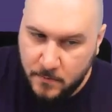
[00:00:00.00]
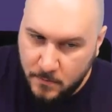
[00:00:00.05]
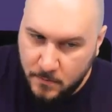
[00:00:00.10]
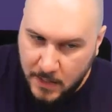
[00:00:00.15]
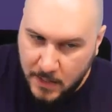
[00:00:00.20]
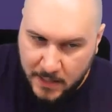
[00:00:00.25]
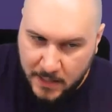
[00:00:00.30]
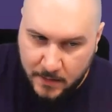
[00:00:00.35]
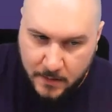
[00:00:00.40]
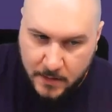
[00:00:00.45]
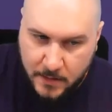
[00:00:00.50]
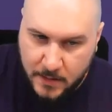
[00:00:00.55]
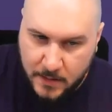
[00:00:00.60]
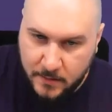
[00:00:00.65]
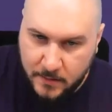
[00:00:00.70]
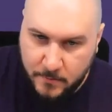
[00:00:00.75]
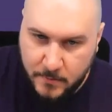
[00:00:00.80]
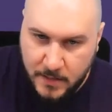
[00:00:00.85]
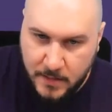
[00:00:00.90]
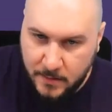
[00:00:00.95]

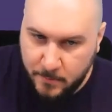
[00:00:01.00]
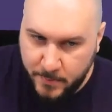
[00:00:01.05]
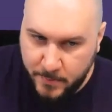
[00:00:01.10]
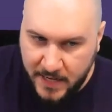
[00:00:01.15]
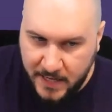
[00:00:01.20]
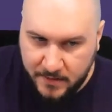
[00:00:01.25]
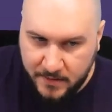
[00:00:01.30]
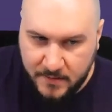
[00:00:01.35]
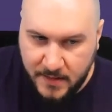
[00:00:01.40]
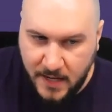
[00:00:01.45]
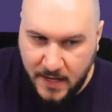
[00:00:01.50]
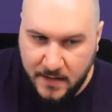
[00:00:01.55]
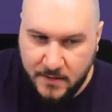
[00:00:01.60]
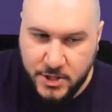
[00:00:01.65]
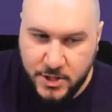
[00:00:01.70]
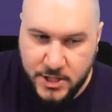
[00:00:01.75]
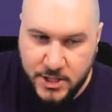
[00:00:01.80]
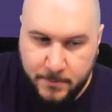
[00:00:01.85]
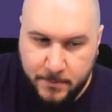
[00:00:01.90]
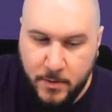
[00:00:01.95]
unpack that
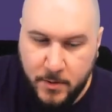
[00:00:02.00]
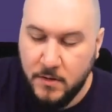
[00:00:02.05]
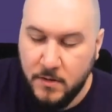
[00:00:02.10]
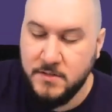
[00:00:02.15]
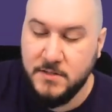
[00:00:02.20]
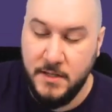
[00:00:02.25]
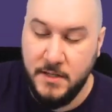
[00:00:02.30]
checkbox,